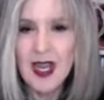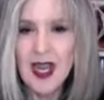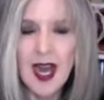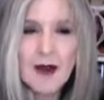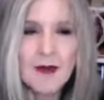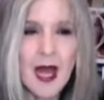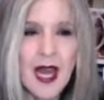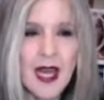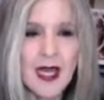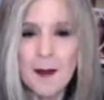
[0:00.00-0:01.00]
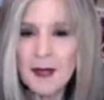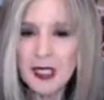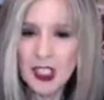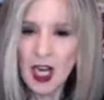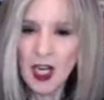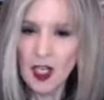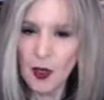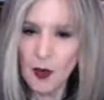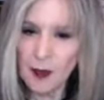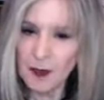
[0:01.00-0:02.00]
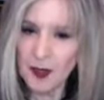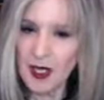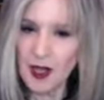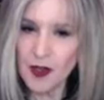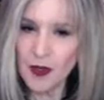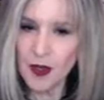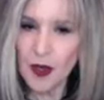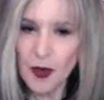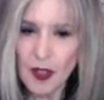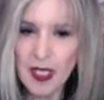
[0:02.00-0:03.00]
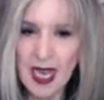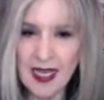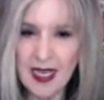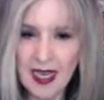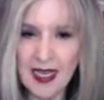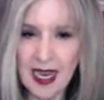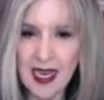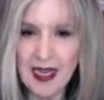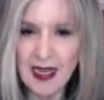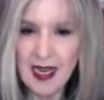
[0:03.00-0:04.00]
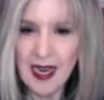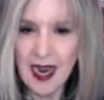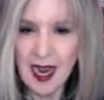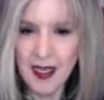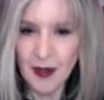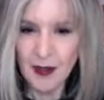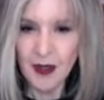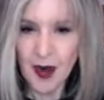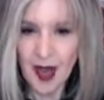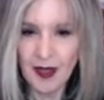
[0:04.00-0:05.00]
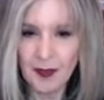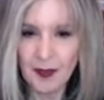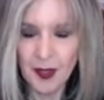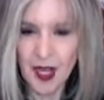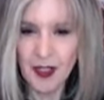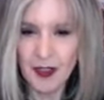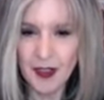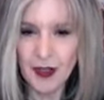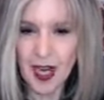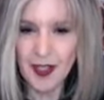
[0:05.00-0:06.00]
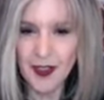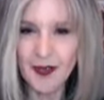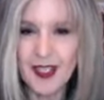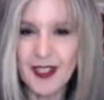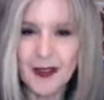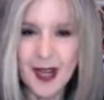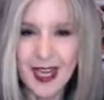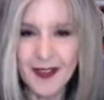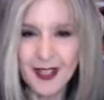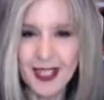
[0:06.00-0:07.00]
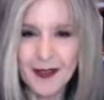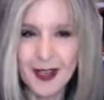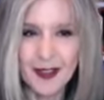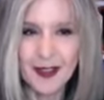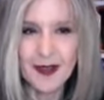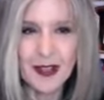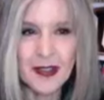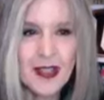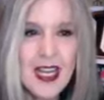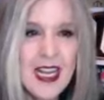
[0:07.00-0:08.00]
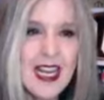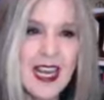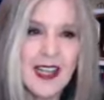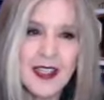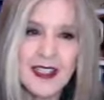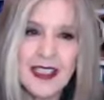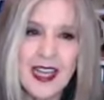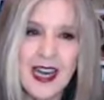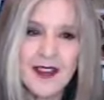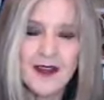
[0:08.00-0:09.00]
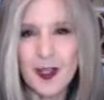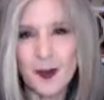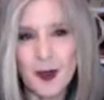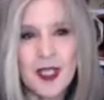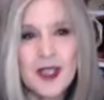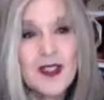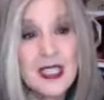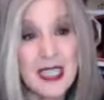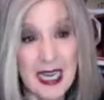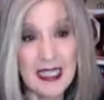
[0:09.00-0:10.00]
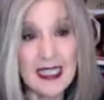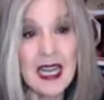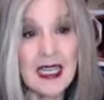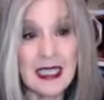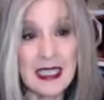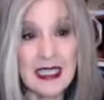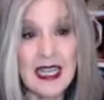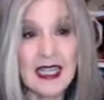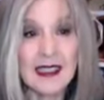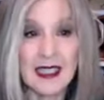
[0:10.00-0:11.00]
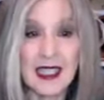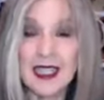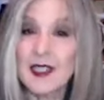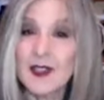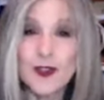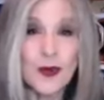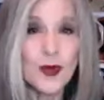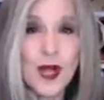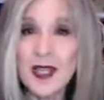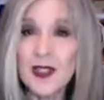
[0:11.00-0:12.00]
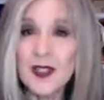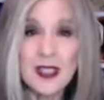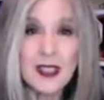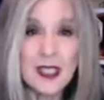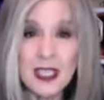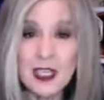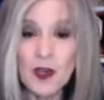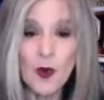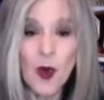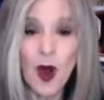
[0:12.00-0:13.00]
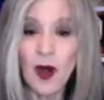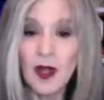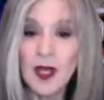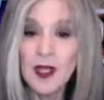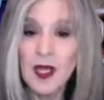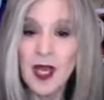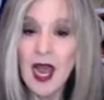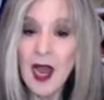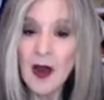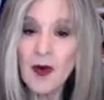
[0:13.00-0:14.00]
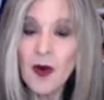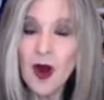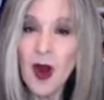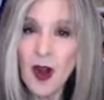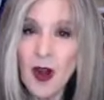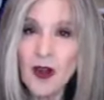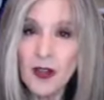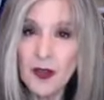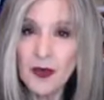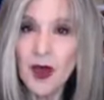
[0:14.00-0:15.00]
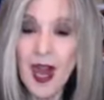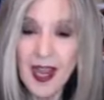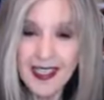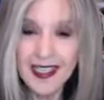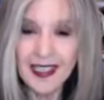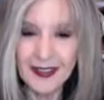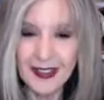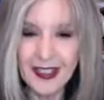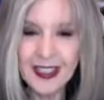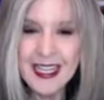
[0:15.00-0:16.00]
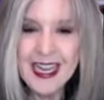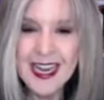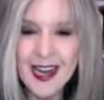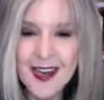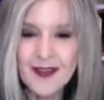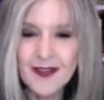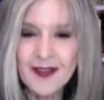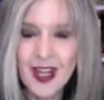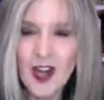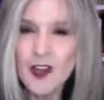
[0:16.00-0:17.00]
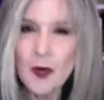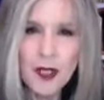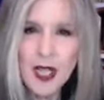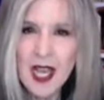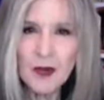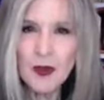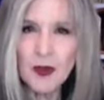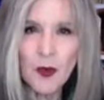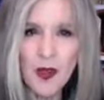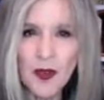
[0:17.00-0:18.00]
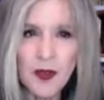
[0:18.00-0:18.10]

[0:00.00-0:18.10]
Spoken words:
And Amisha Quips, are you new? Yay, yay, yay. I don't know how to pronounce your handle, but hooray, we welcome you. And on Facebook is Daisy and Lynn and Glennie. So nice to see you all. How are you? Hi, Kimmer. Are you okay with the weather?